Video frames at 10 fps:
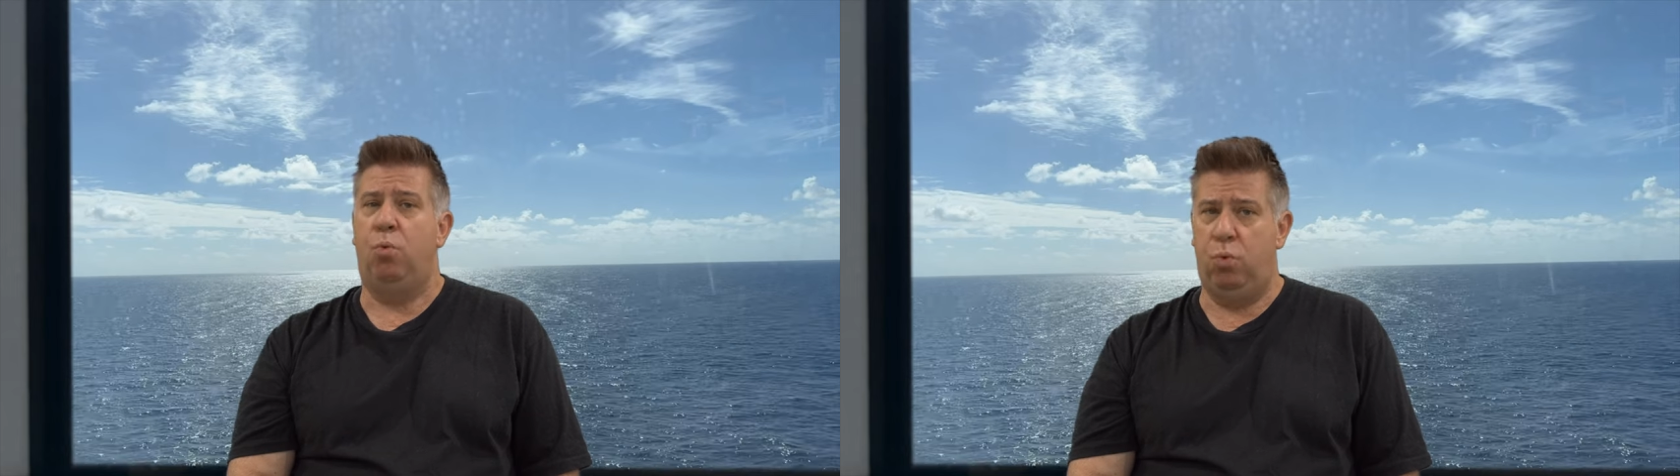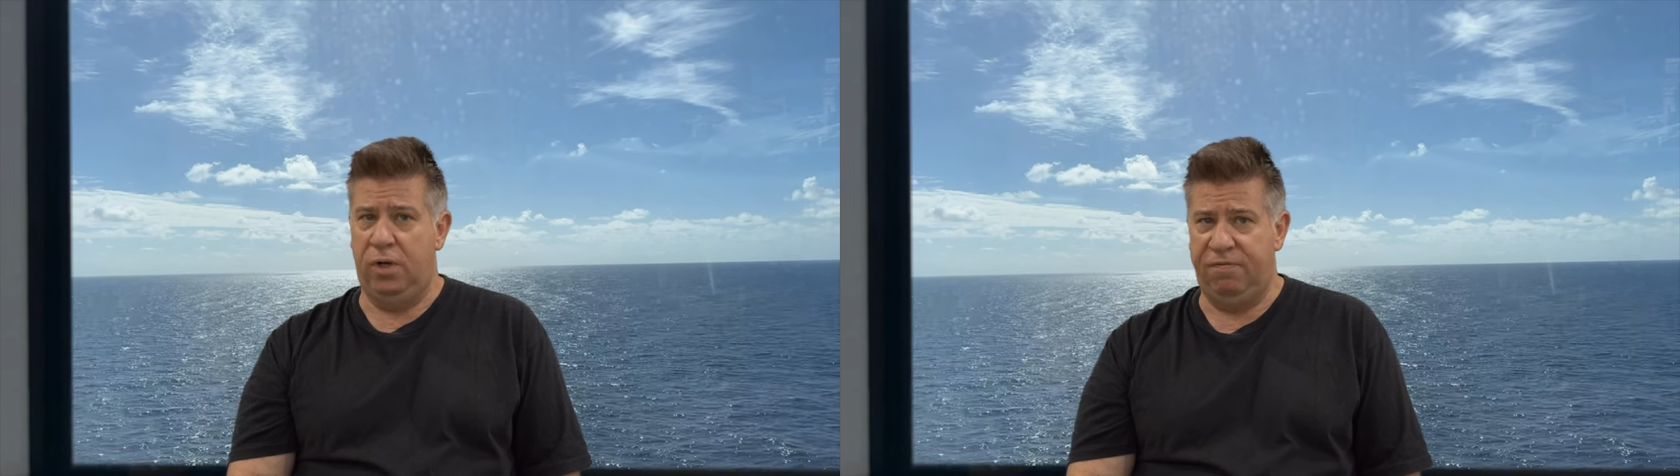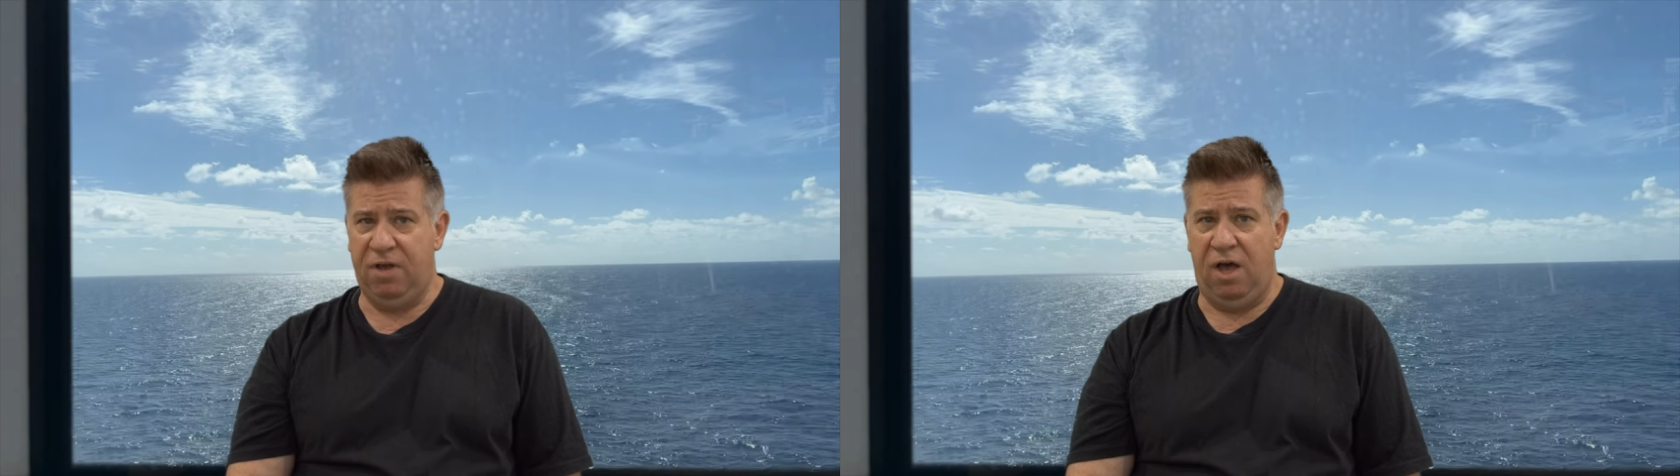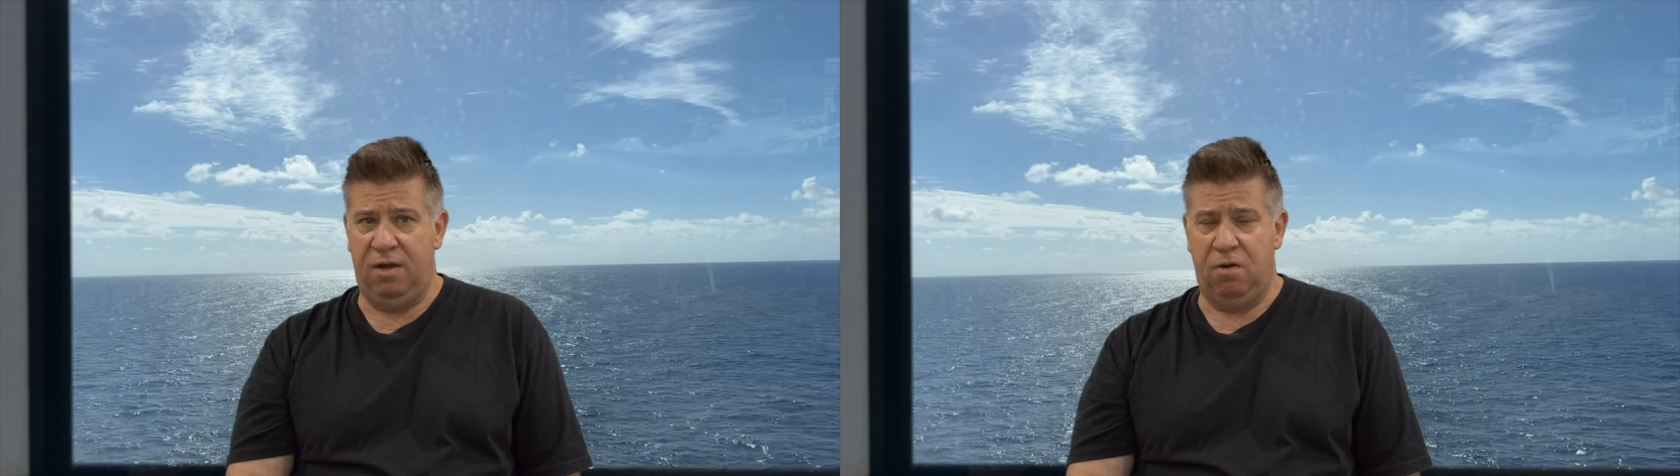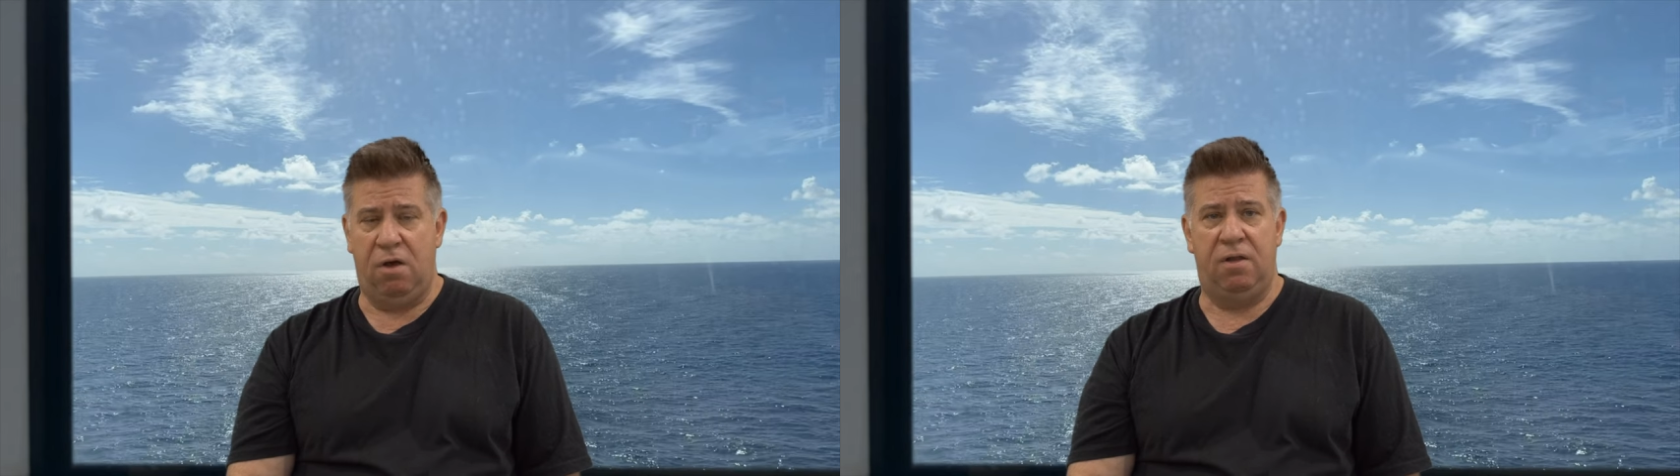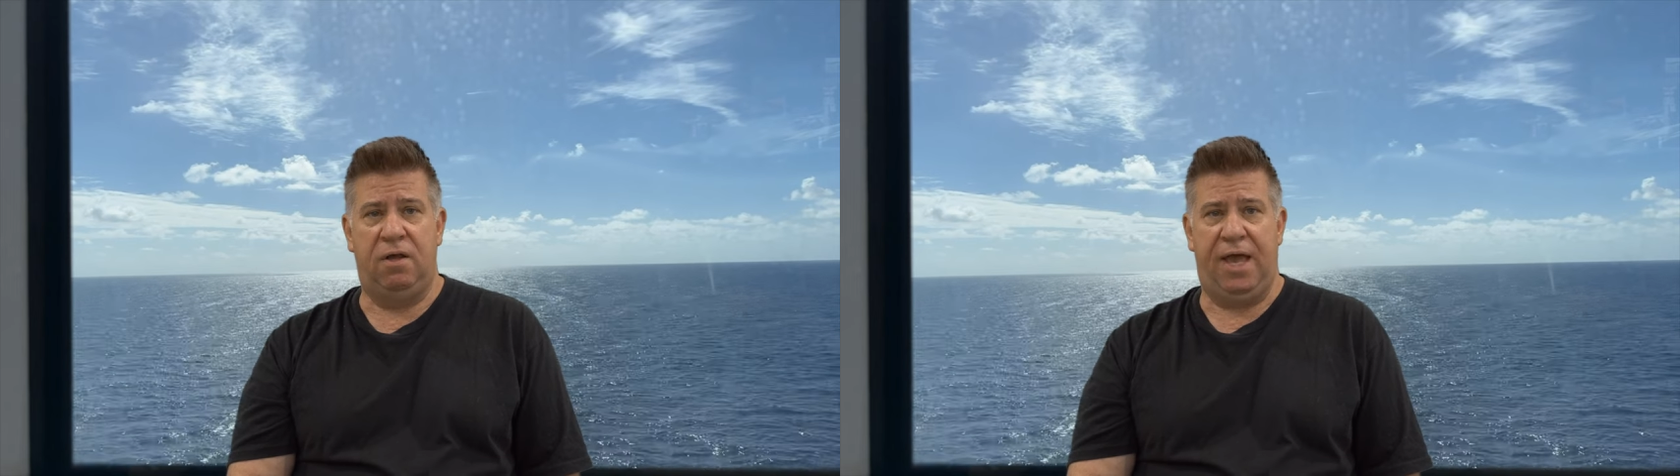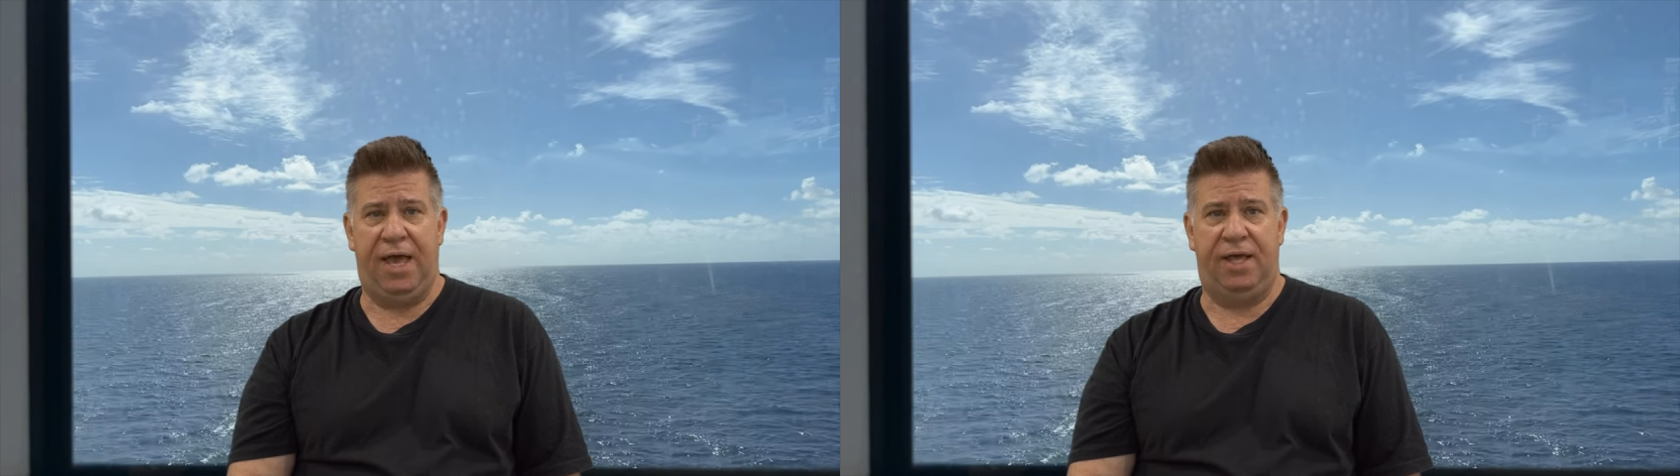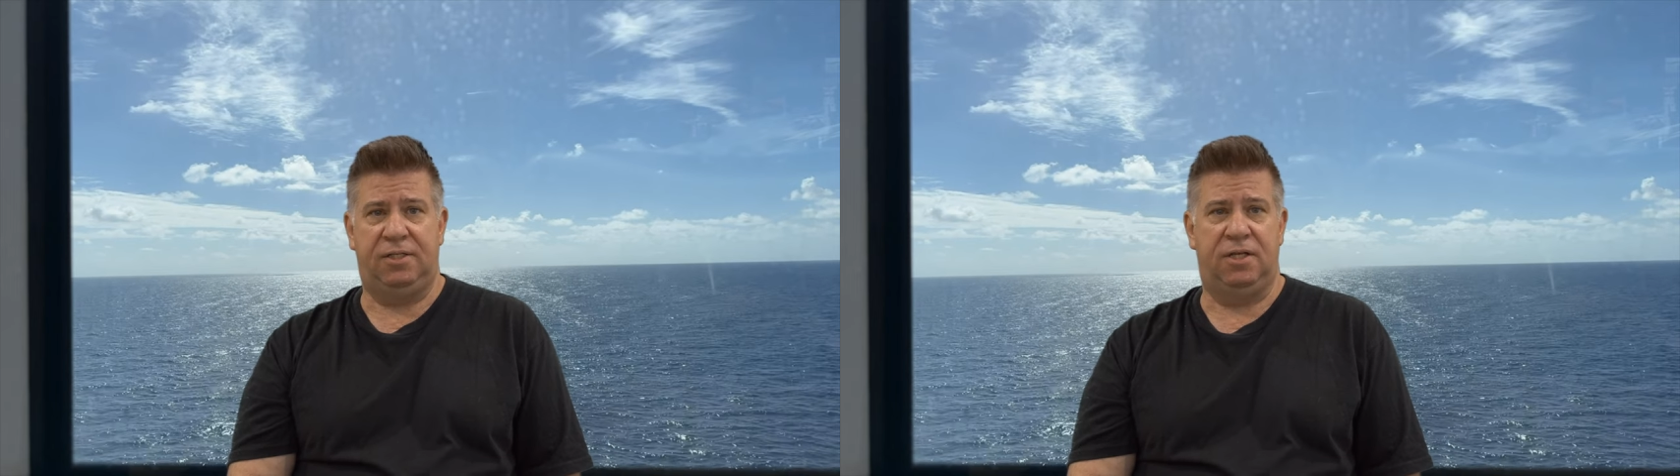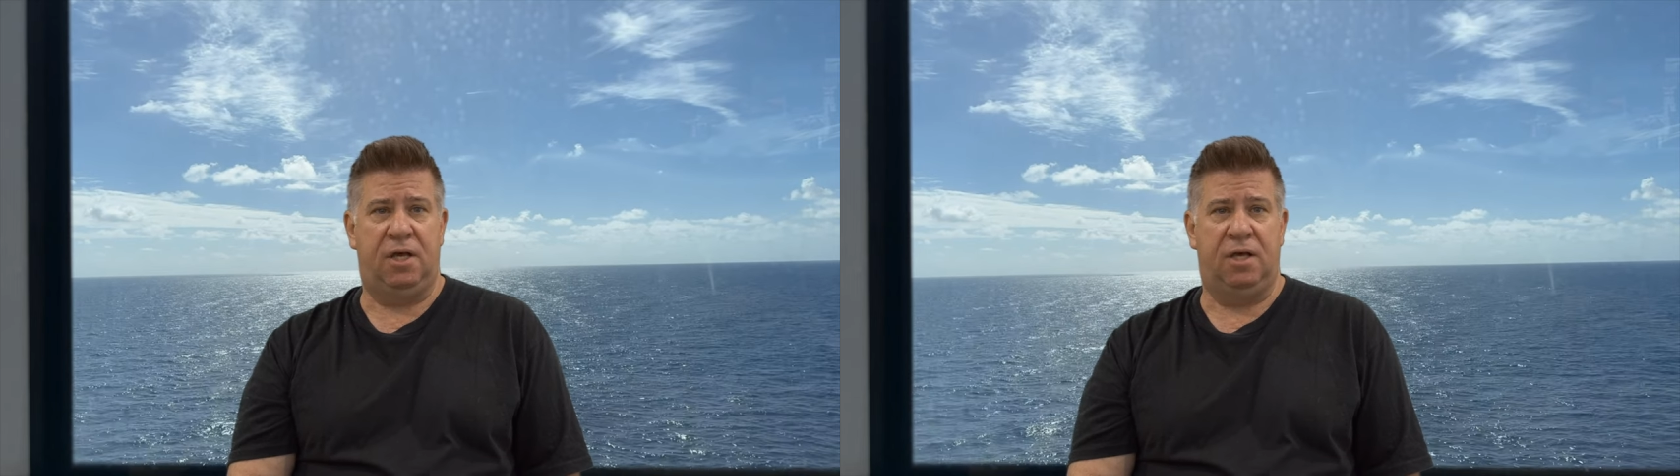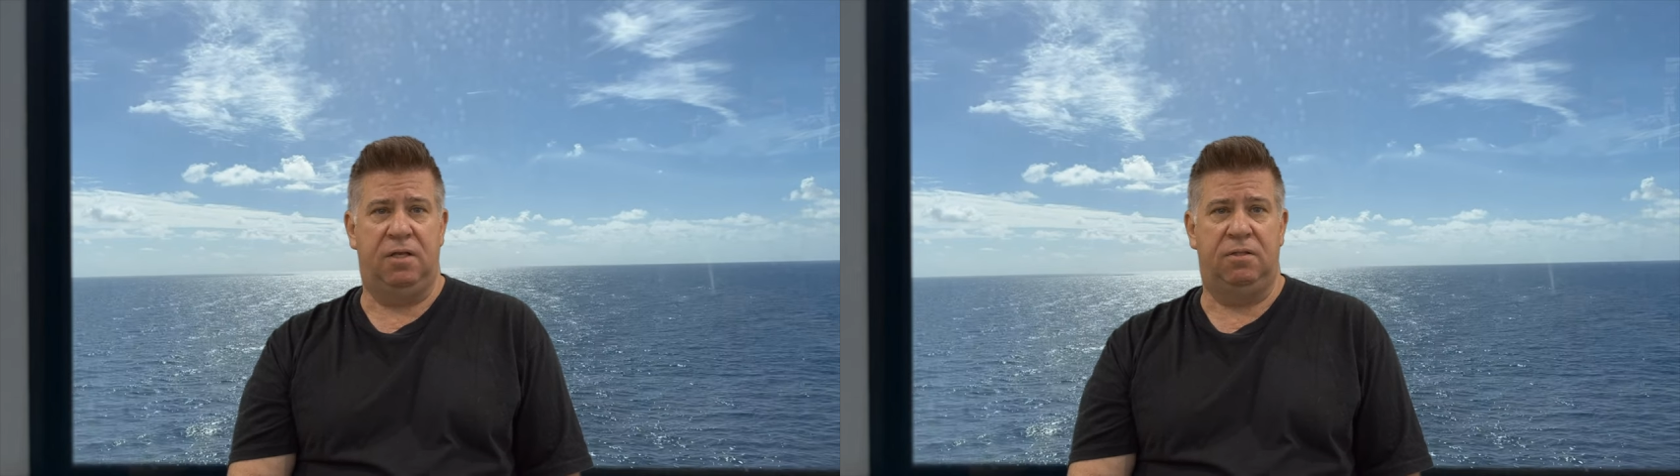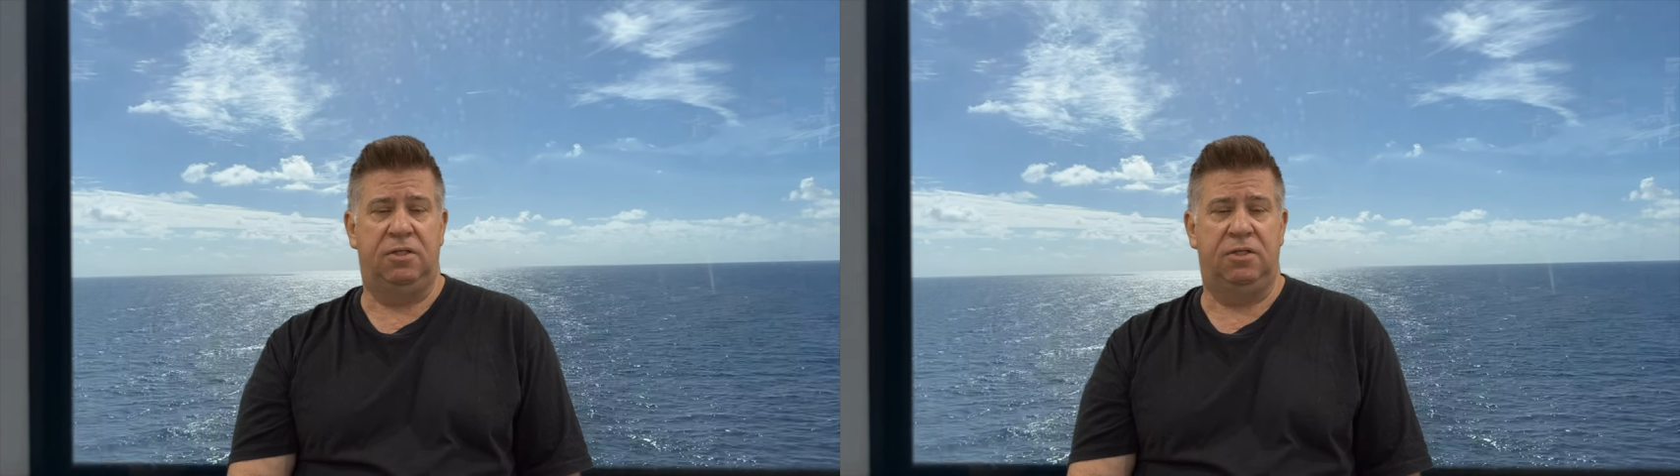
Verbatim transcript: would have gotten on at uh,